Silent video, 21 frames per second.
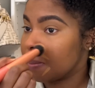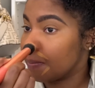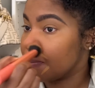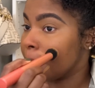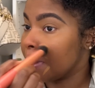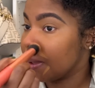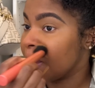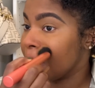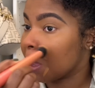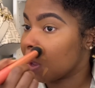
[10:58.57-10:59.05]

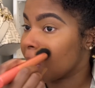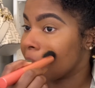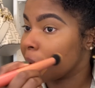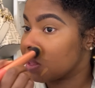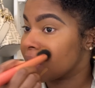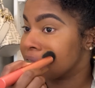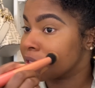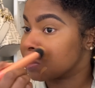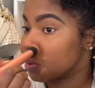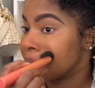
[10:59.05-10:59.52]
but
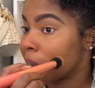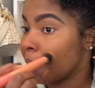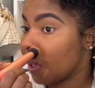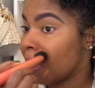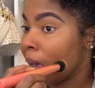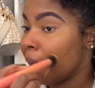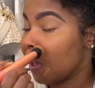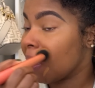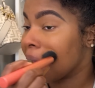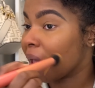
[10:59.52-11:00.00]
that's
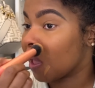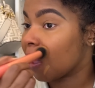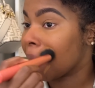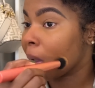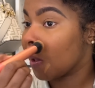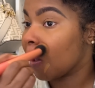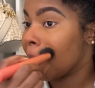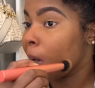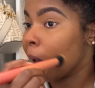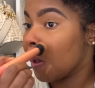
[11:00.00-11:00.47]
okay
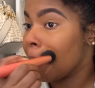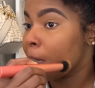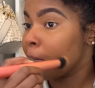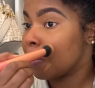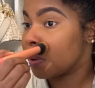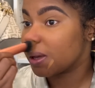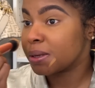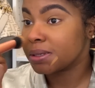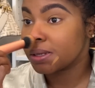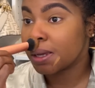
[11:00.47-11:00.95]
because